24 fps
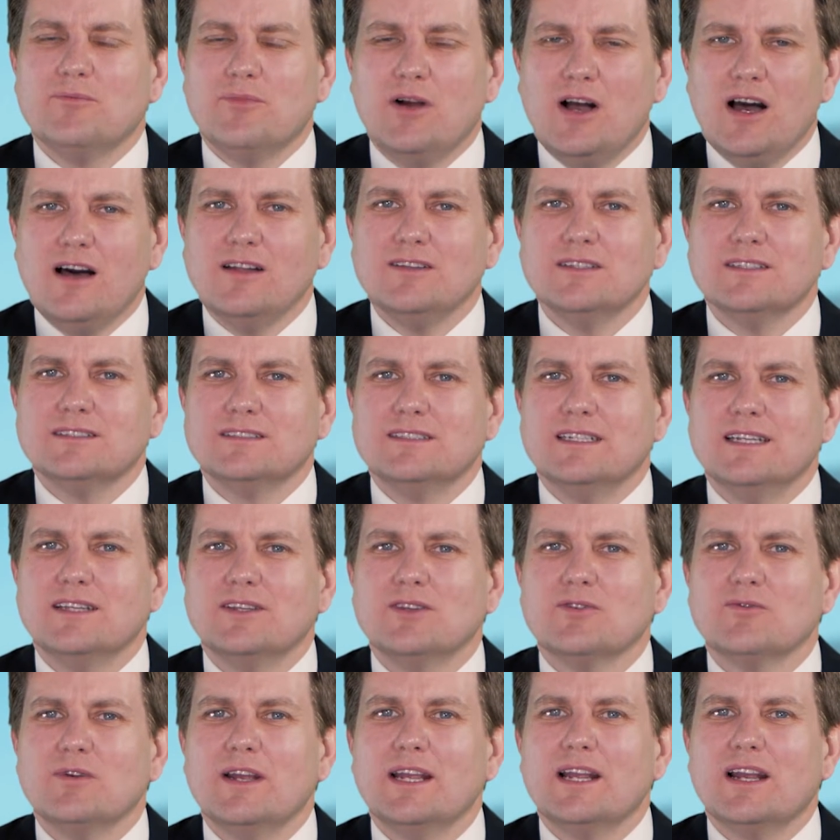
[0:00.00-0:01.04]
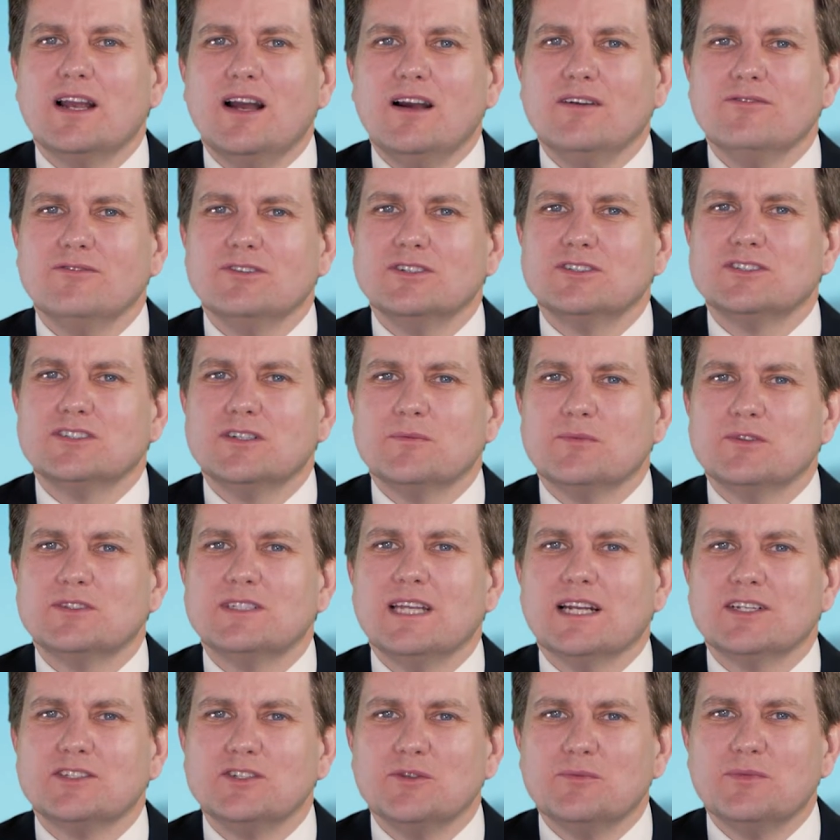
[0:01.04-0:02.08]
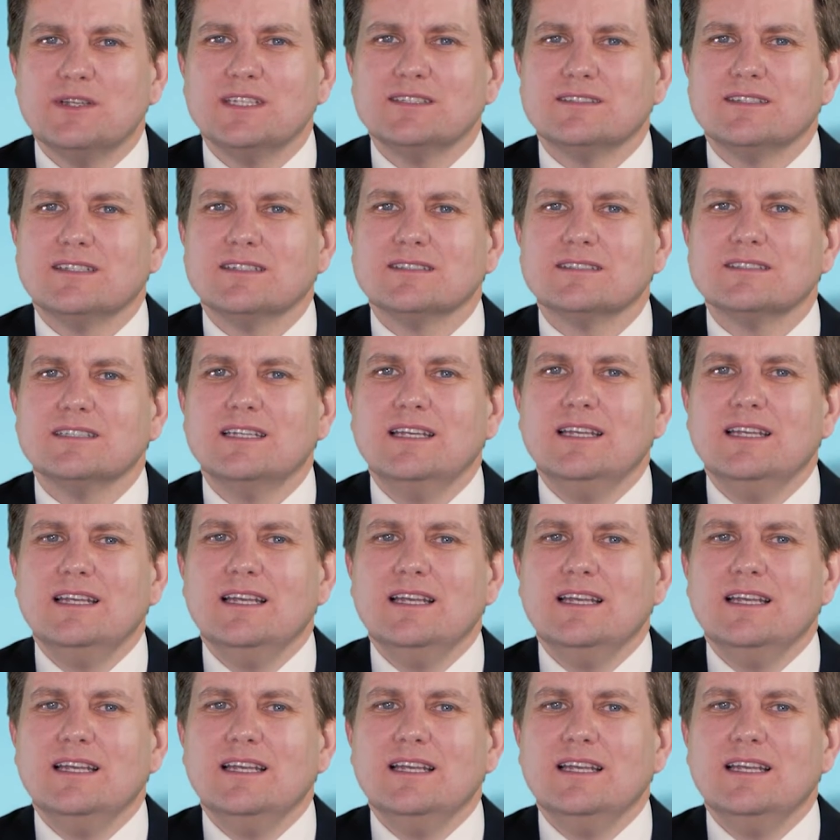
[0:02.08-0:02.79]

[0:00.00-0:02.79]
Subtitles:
policy and the right coverage to protect your business.